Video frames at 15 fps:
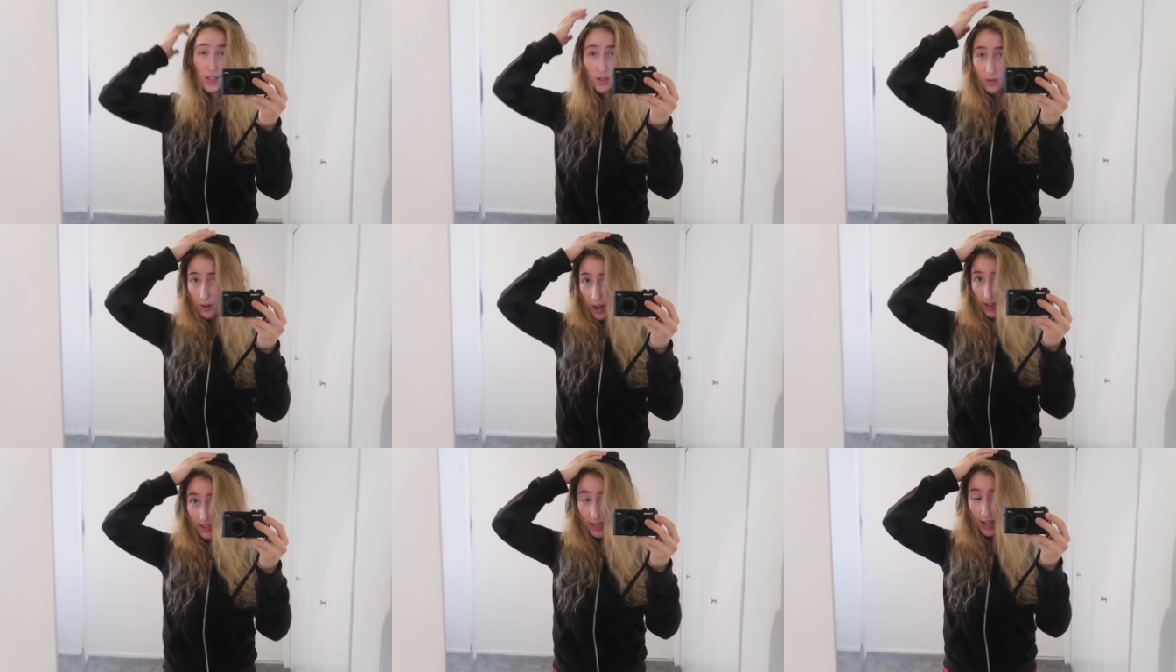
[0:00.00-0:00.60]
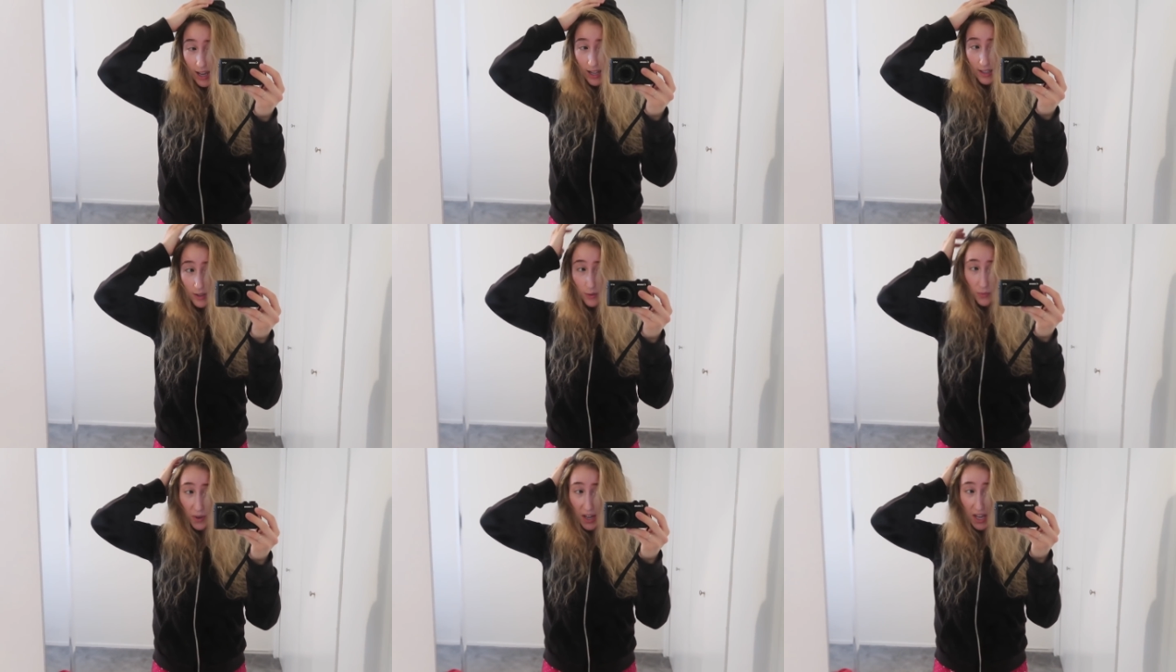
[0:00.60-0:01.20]
is trying to hide in
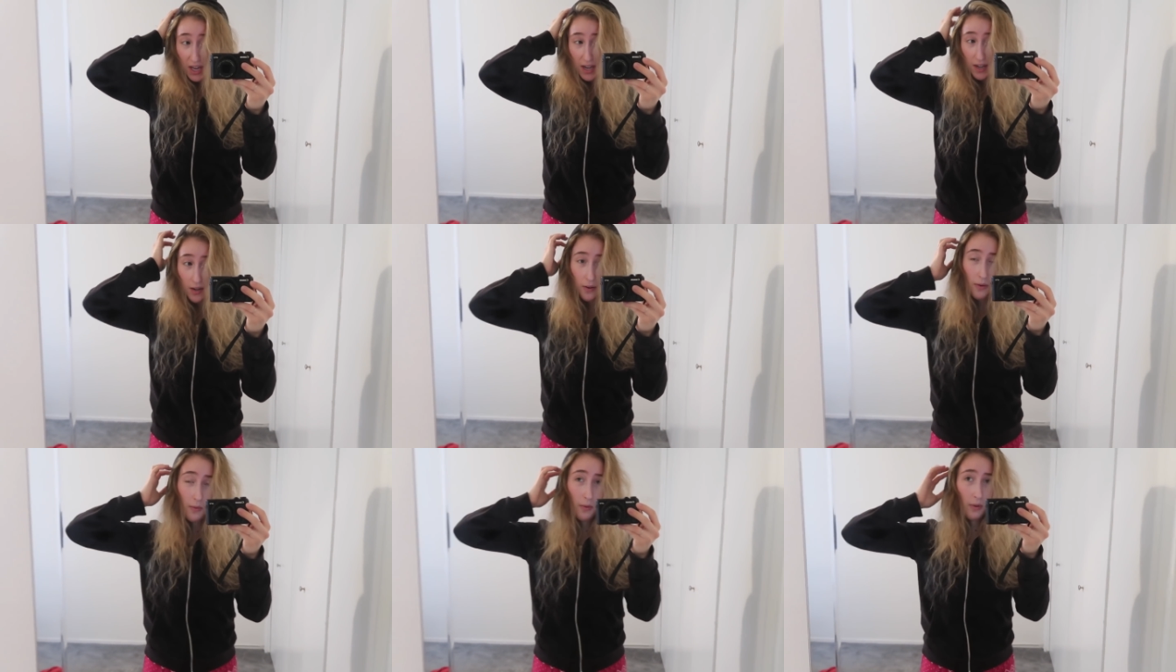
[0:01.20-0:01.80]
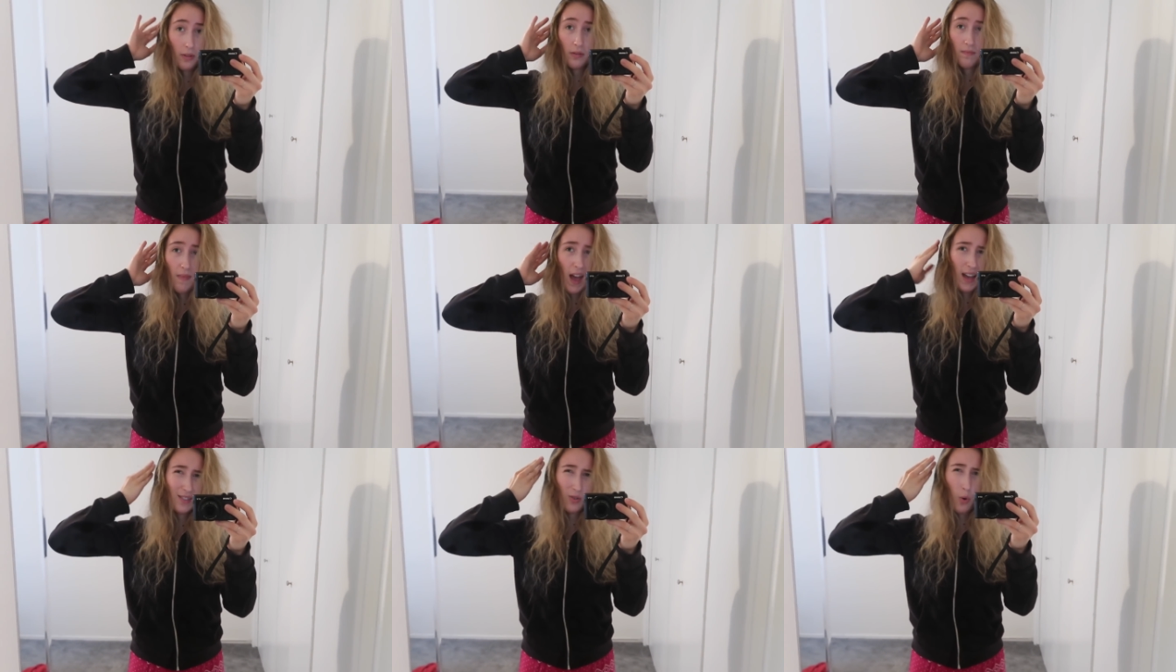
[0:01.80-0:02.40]
the rain or
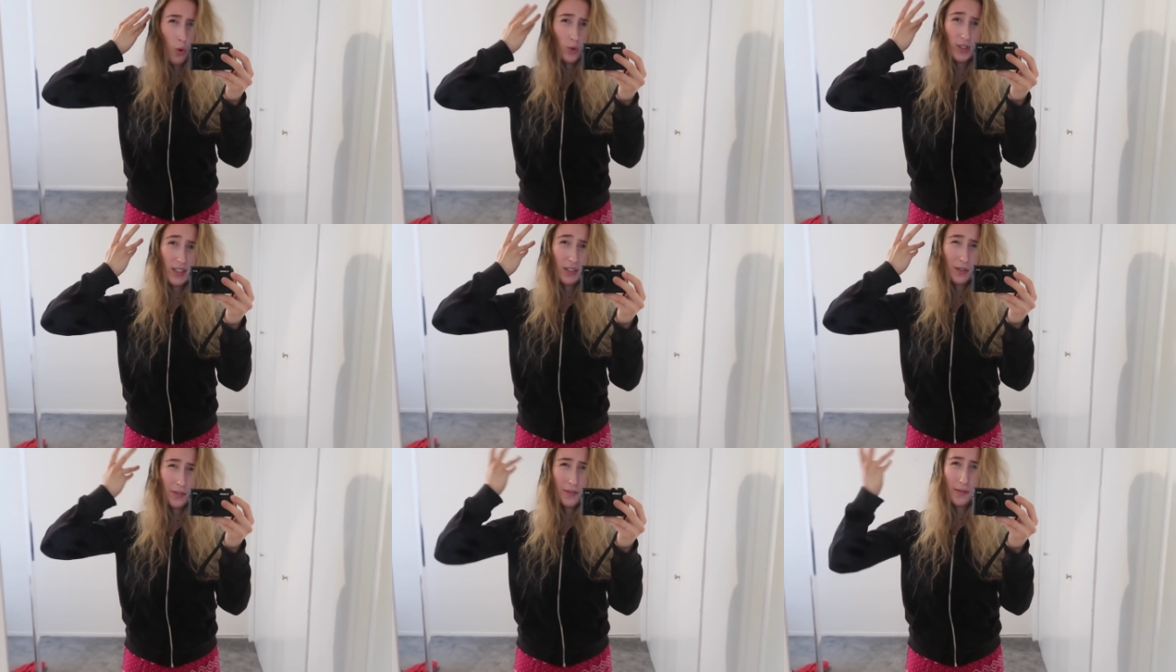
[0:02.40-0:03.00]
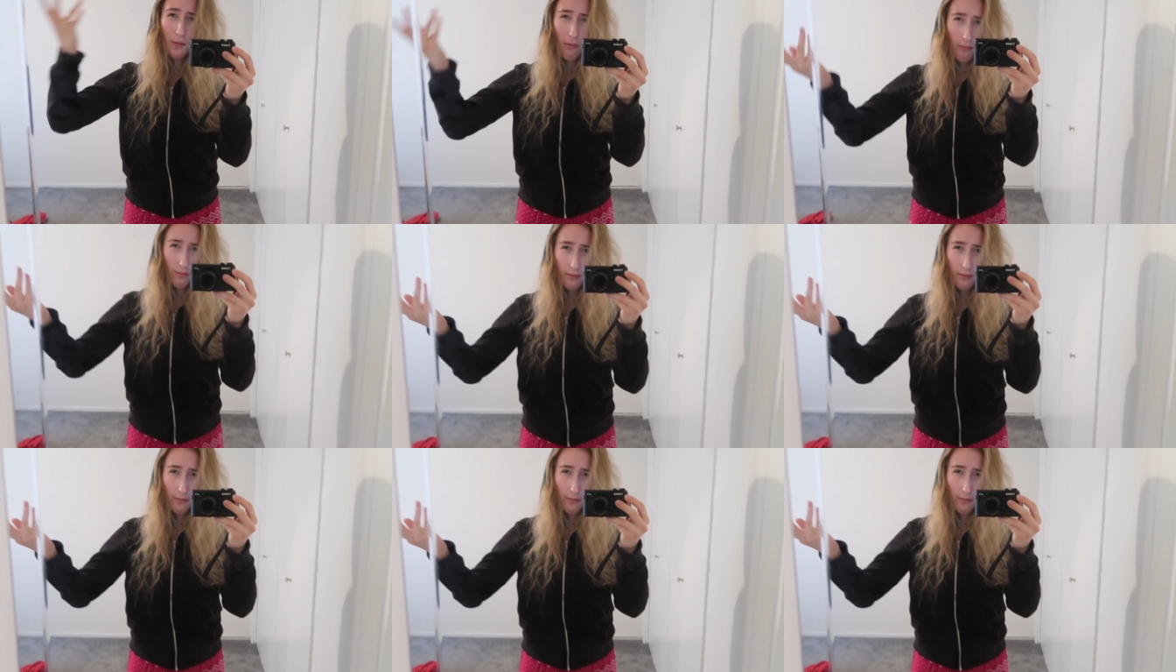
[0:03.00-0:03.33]
has cold ears.